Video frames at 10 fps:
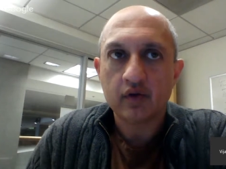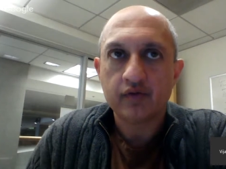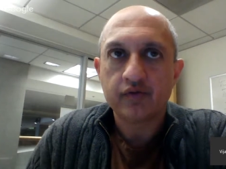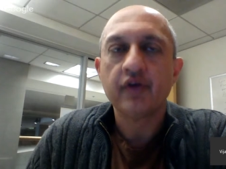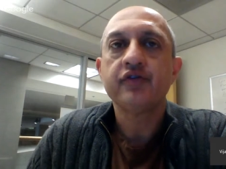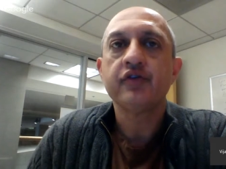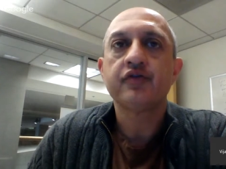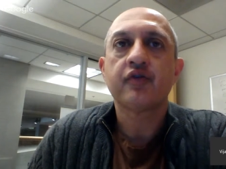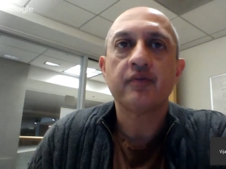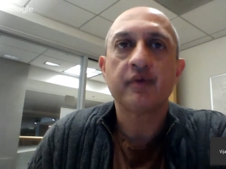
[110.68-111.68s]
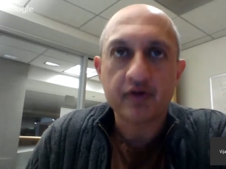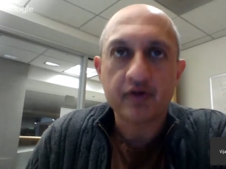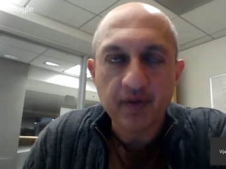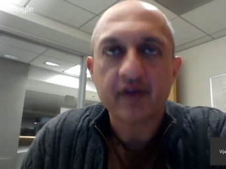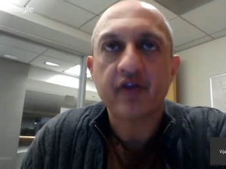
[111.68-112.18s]
so this is from the
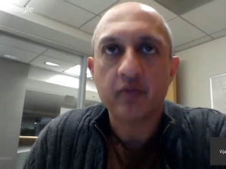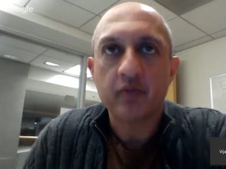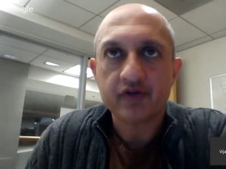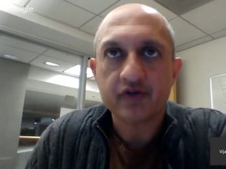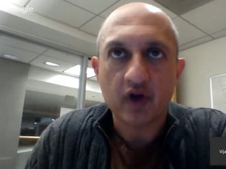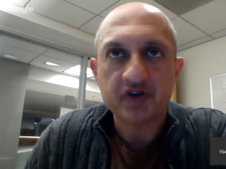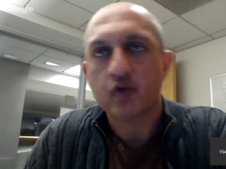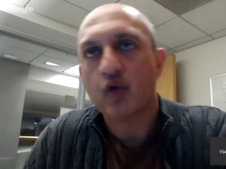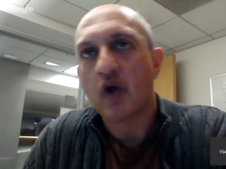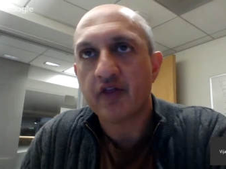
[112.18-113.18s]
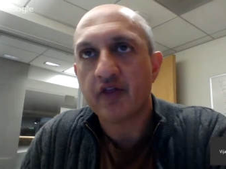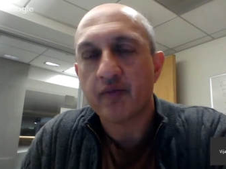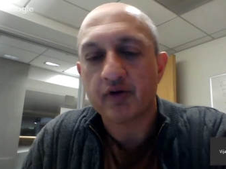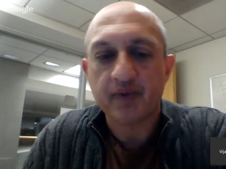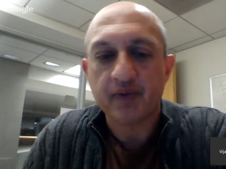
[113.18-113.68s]
perspective of the administration rather than the
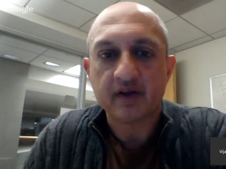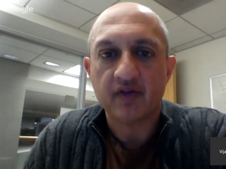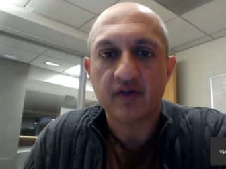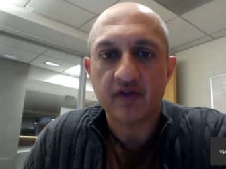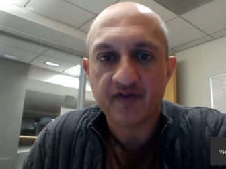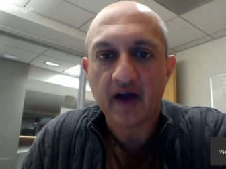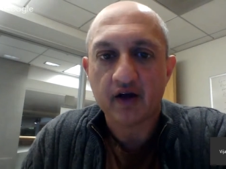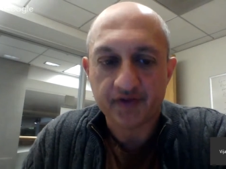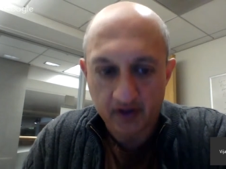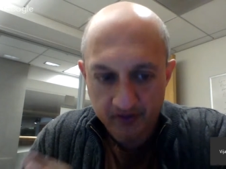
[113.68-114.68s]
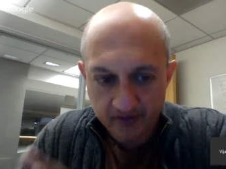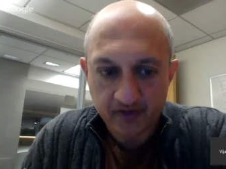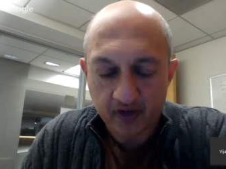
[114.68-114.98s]
perspective of the faculty, just to